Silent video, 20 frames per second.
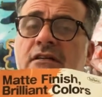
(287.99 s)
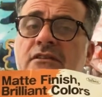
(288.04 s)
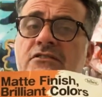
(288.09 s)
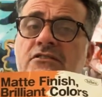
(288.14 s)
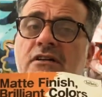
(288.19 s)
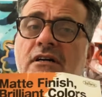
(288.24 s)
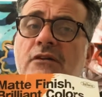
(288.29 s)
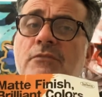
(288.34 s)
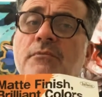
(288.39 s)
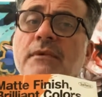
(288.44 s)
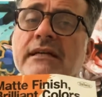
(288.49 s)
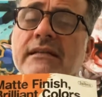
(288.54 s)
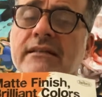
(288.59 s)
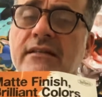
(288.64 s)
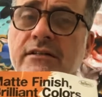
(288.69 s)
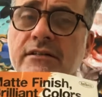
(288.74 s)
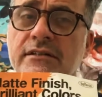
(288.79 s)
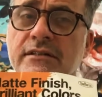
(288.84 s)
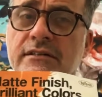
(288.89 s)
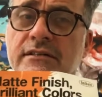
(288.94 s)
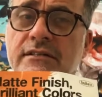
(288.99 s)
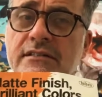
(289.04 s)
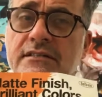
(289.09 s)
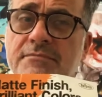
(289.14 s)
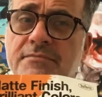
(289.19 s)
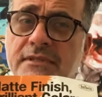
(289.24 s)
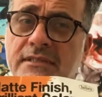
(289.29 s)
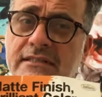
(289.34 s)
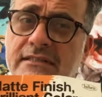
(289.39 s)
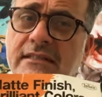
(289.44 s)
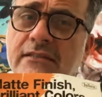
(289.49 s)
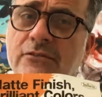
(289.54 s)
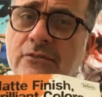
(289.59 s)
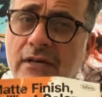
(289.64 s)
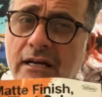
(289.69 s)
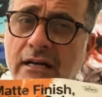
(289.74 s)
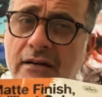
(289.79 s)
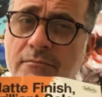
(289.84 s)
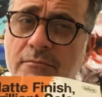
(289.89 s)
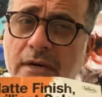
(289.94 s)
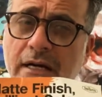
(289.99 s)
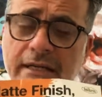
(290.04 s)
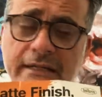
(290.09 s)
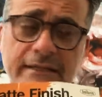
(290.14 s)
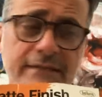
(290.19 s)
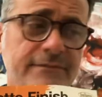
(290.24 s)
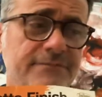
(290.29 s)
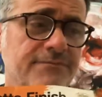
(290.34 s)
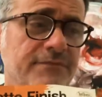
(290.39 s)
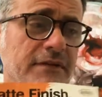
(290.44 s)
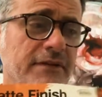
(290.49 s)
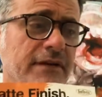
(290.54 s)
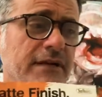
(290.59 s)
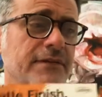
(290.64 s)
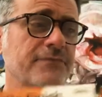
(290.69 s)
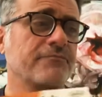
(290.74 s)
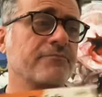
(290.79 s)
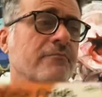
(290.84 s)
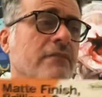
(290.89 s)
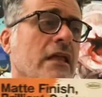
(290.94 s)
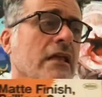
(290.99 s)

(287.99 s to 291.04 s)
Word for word: So I don't mind telling you this because I know I have mine, all right?